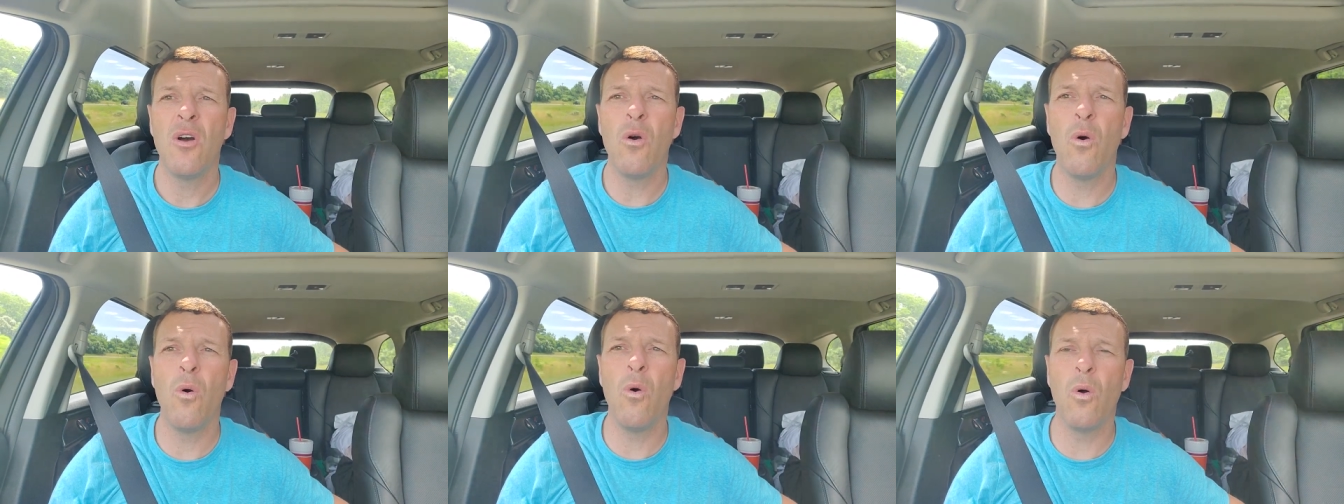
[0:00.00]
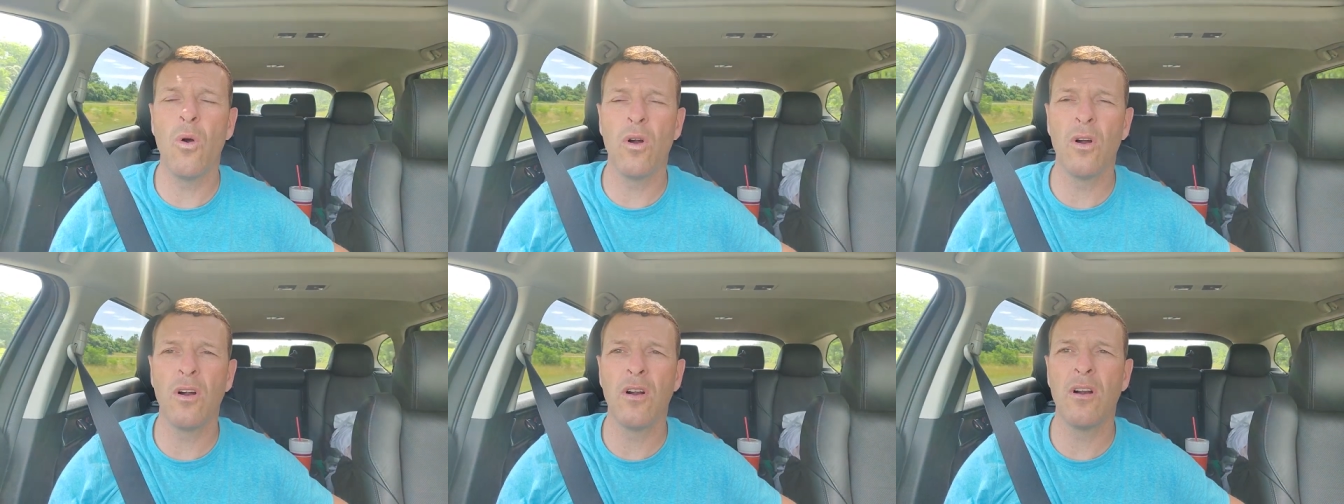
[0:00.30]

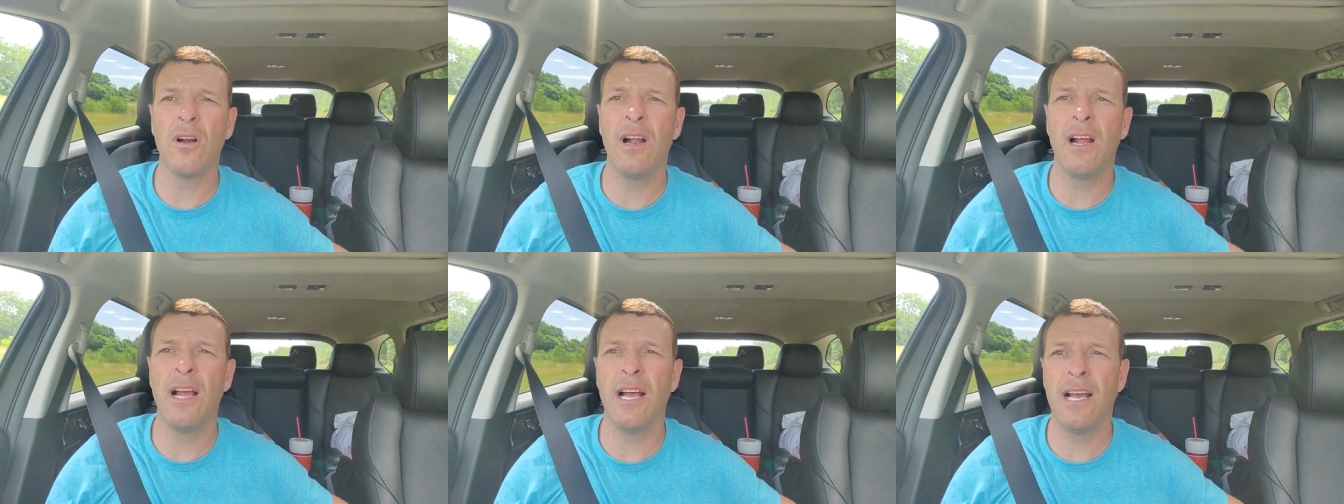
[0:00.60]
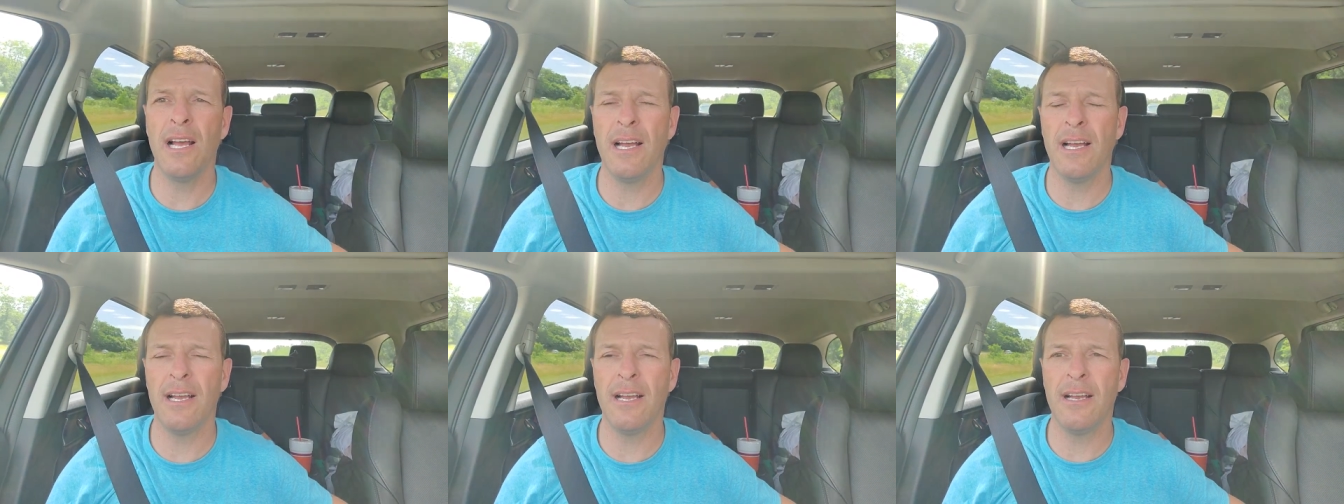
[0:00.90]
or
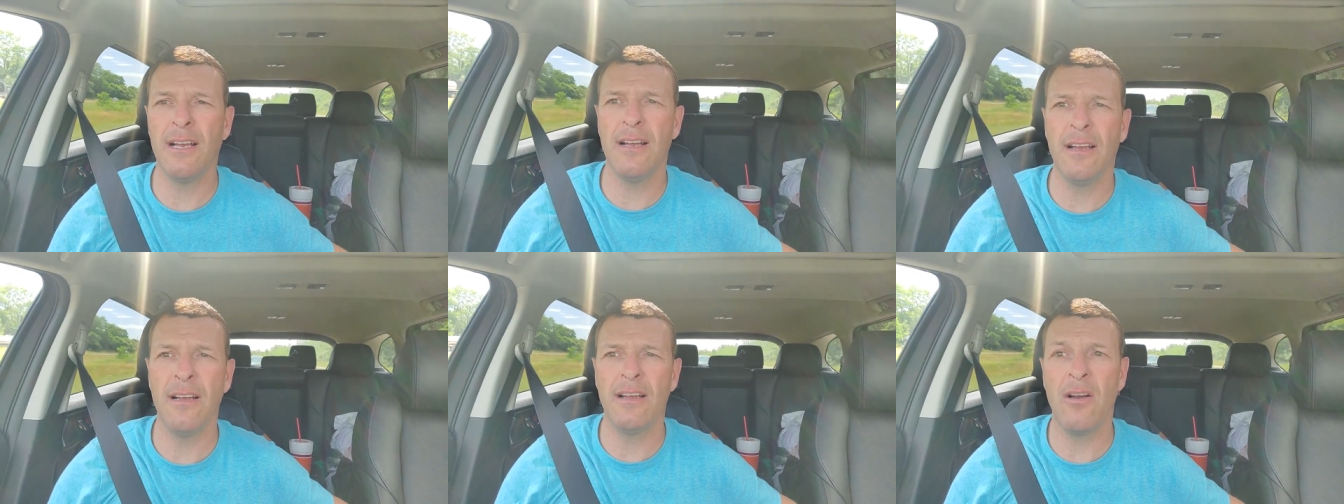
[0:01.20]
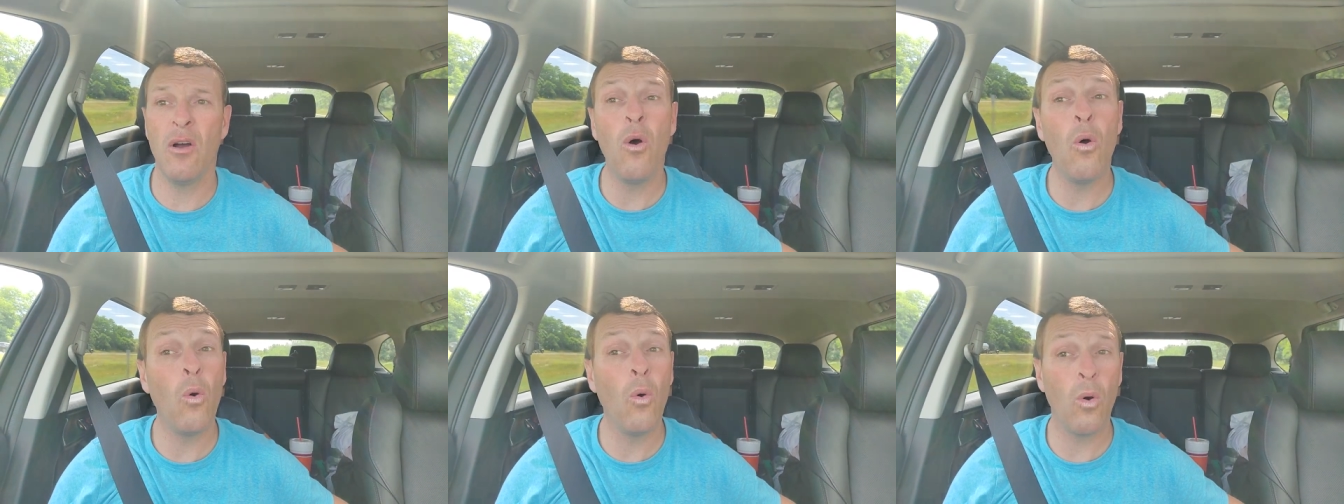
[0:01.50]

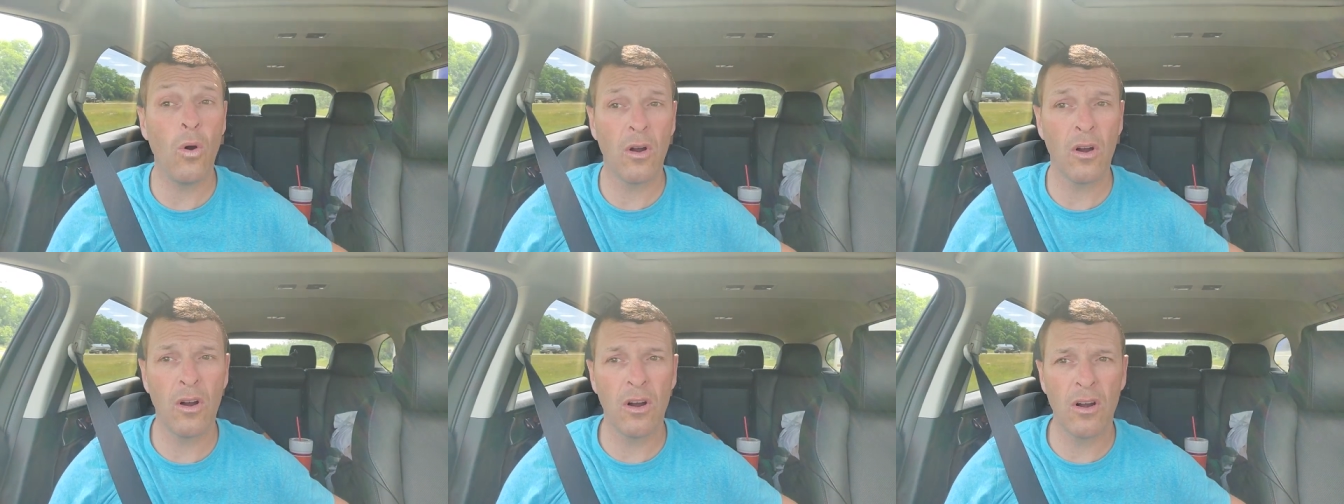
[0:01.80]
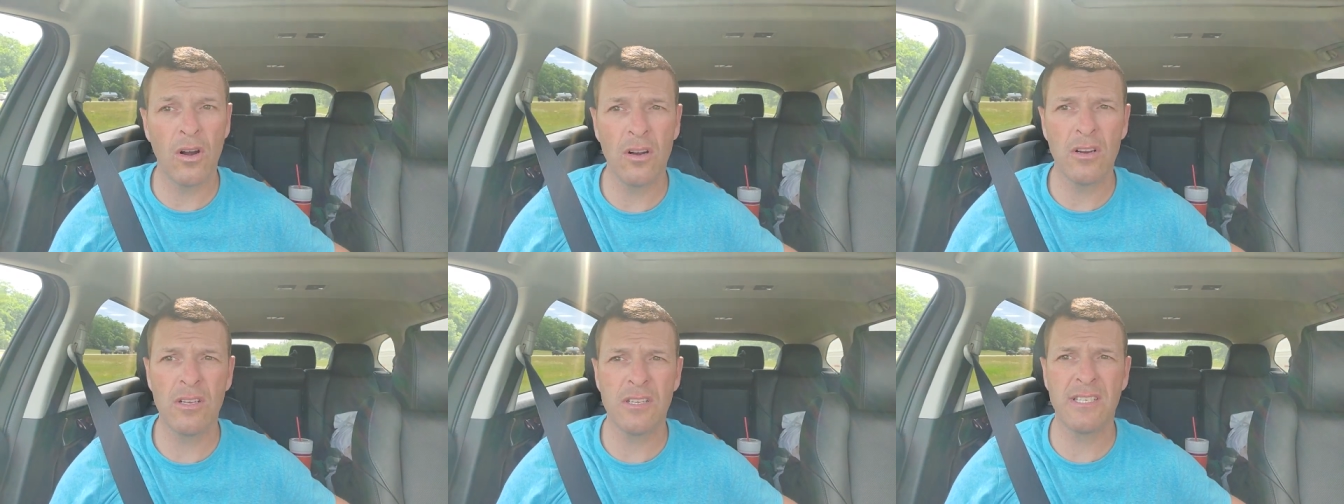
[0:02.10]
uh, or